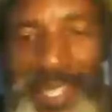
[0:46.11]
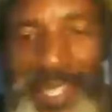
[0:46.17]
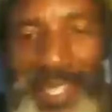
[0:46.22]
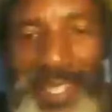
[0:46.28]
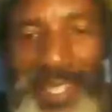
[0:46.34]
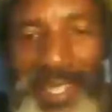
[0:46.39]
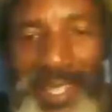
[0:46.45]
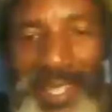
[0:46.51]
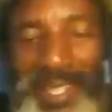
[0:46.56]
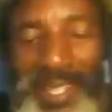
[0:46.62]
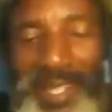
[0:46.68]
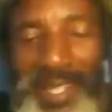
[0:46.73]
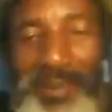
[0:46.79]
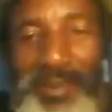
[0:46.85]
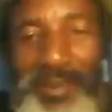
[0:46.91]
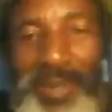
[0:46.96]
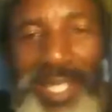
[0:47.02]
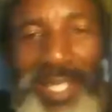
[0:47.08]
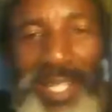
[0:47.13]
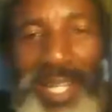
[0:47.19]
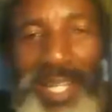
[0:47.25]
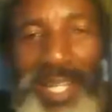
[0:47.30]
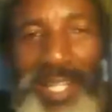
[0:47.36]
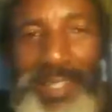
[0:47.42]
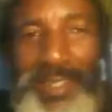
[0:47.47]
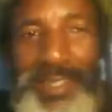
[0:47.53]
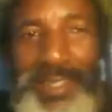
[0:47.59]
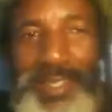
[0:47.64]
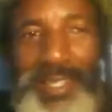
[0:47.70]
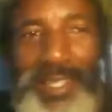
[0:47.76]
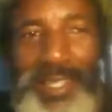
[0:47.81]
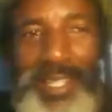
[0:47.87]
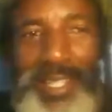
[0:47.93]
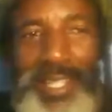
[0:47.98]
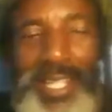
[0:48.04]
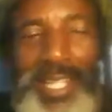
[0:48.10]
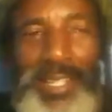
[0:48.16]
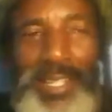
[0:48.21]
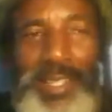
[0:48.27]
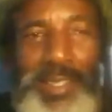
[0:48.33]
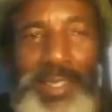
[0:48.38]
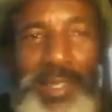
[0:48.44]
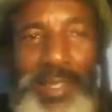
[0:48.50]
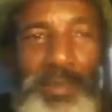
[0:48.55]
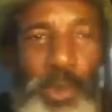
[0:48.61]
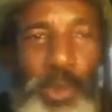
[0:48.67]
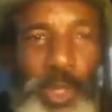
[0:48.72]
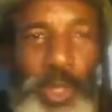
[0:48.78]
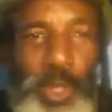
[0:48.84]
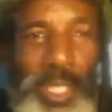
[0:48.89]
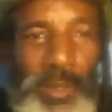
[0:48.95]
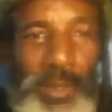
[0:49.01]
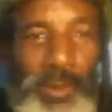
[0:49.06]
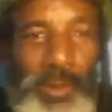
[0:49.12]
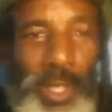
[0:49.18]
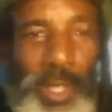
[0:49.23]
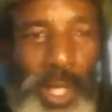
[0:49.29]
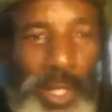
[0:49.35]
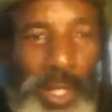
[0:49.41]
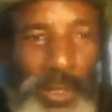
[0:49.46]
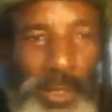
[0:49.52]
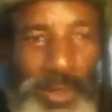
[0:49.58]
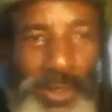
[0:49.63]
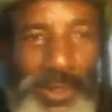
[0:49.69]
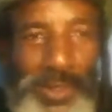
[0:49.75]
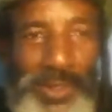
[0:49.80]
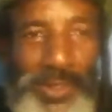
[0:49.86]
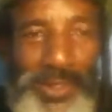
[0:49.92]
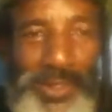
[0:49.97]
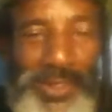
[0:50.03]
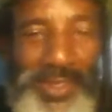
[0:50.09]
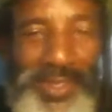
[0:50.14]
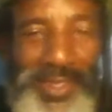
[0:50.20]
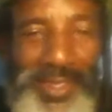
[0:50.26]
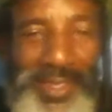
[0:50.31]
you see, because it is important for us